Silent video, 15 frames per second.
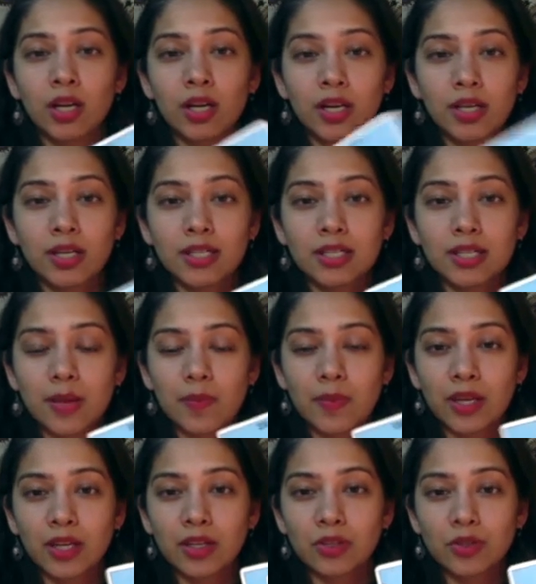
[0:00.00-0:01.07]
stepping
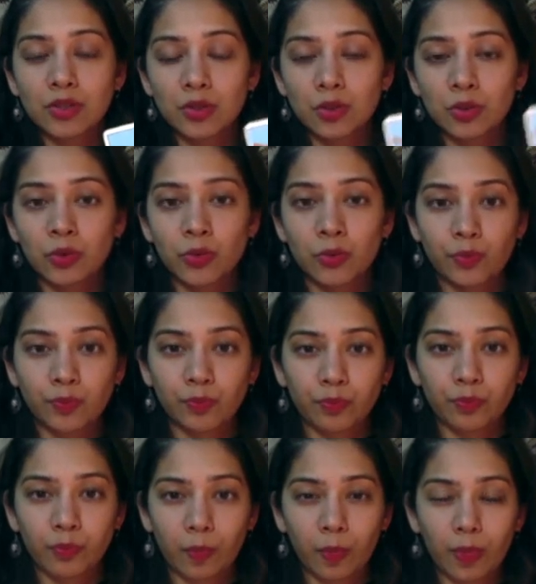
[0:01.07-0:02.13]
into
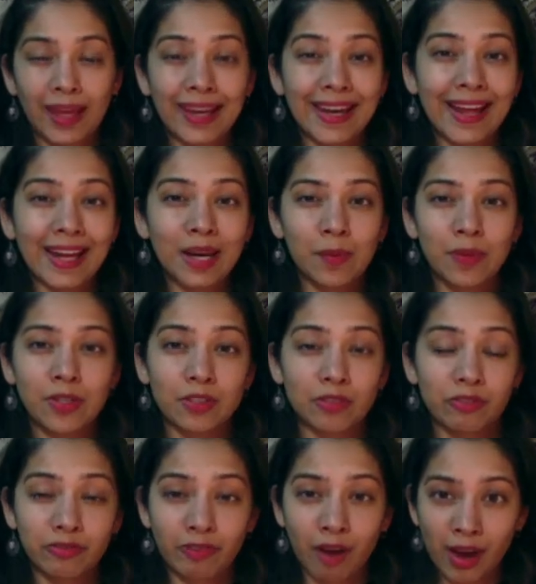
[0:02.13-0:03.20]
an element of
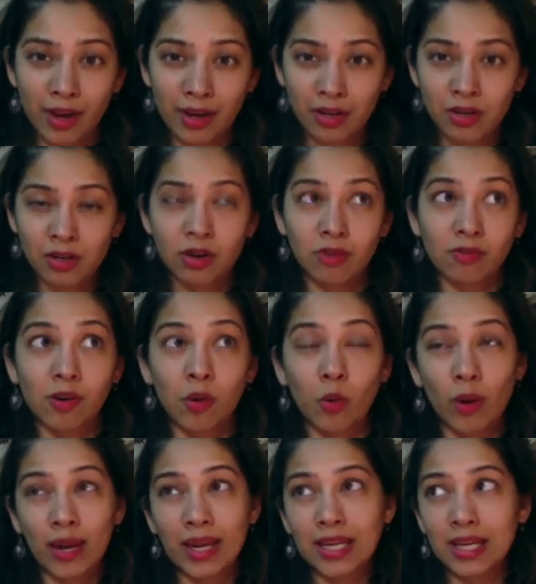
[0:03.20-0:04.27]
fire, of
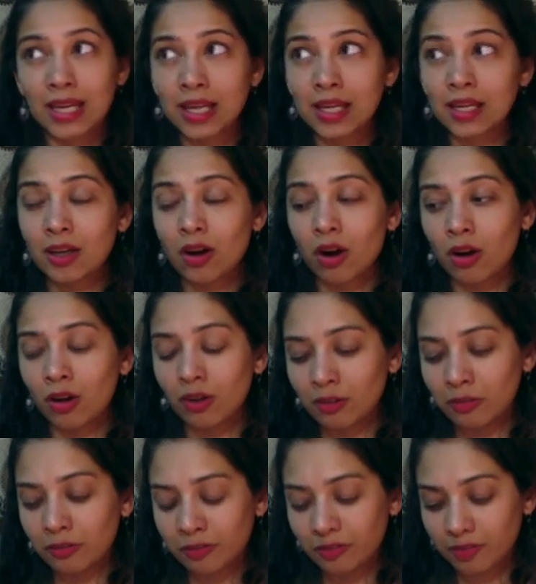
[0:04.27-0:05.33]
awakening,
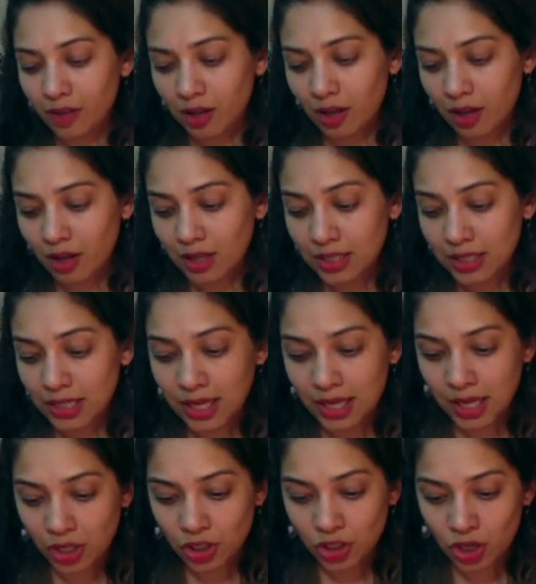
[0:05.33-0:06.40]
of
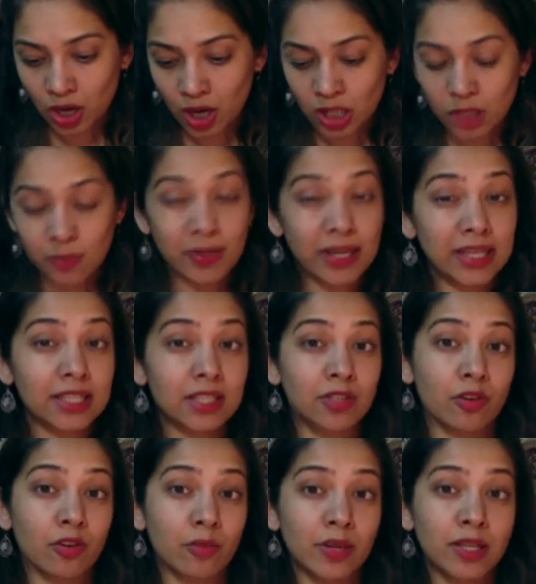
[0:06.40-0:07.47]
taking charge, being
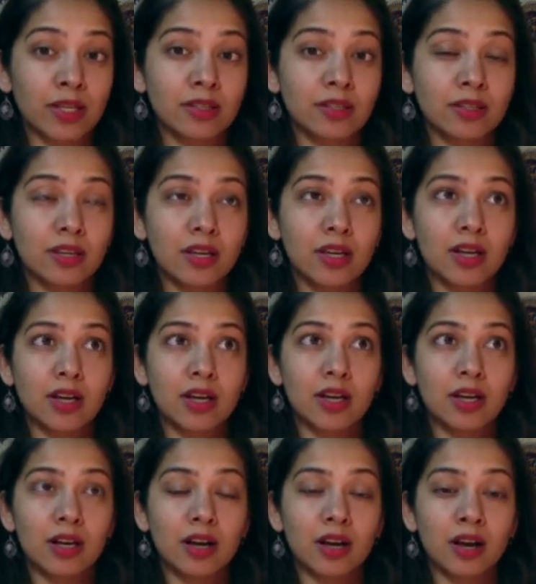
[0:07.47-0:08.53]
determined,
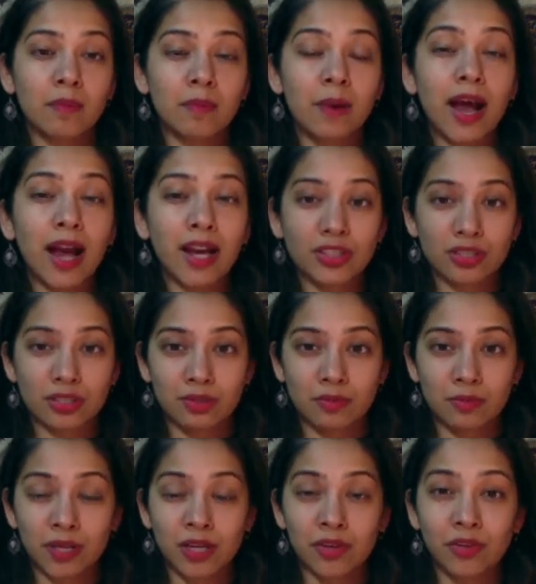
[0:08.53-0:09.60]
passion
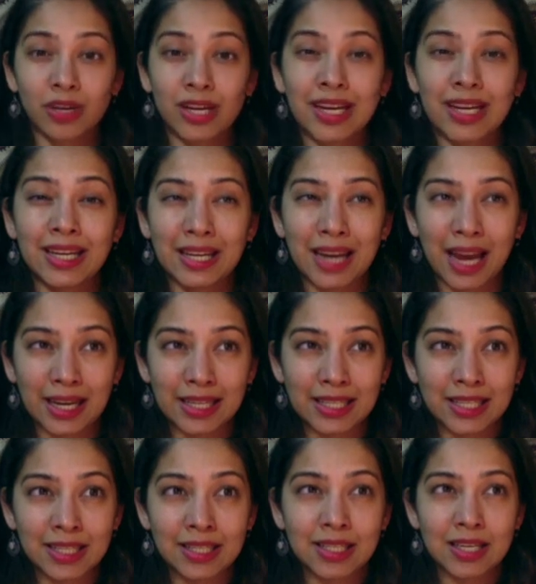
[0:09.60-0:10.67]
being
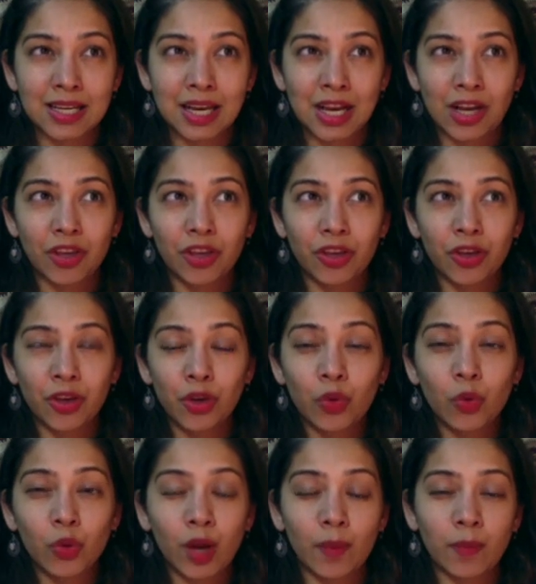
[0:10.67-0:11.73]
reignited, you
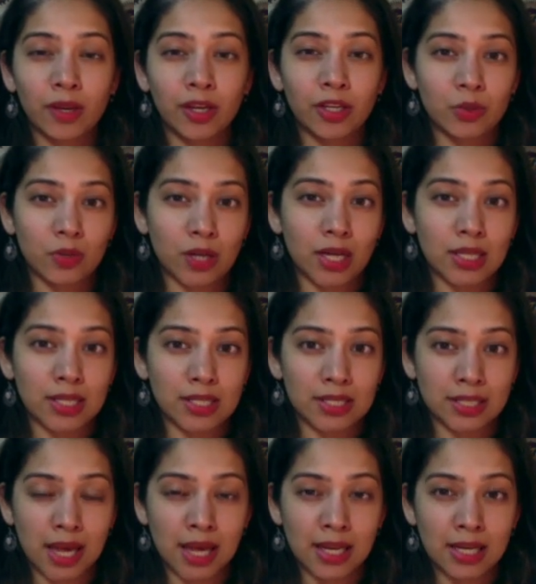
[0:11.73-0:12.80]
coming into an
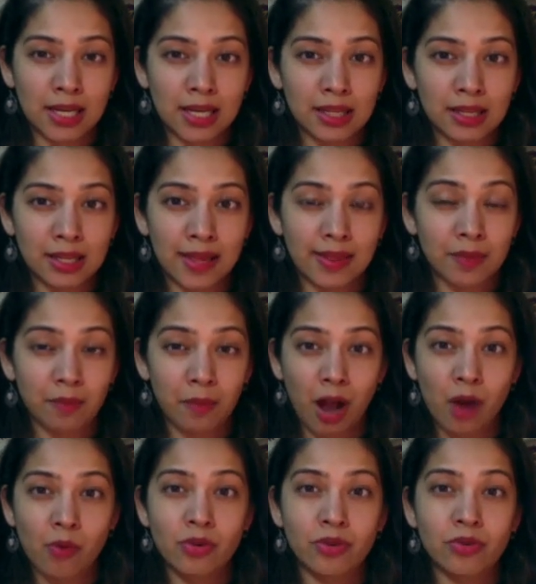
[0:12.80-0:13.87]
understanding that the
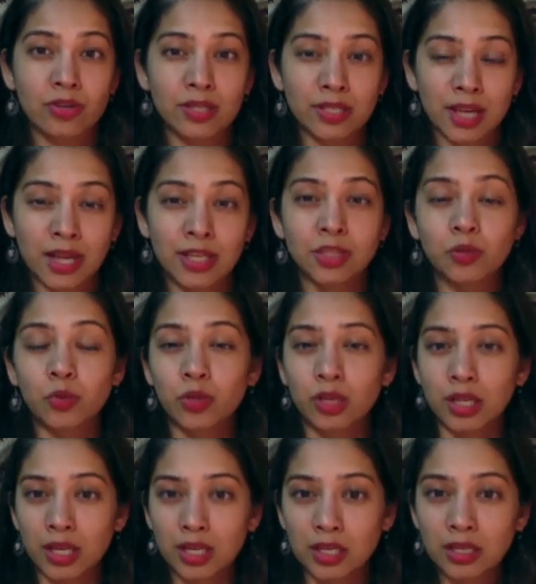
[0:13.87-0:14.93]
power resides
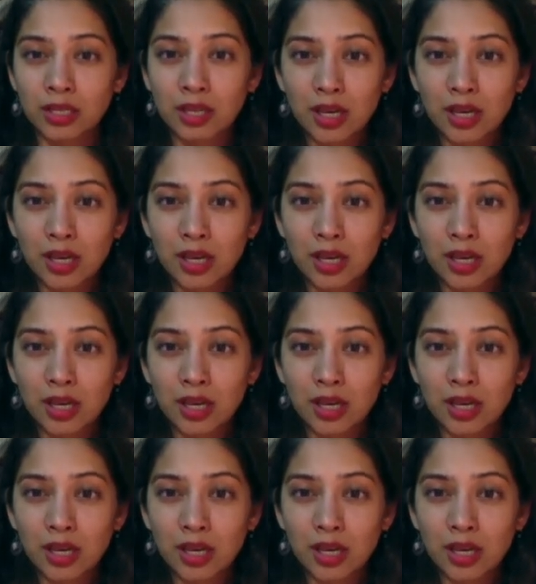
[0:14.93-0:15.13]
within,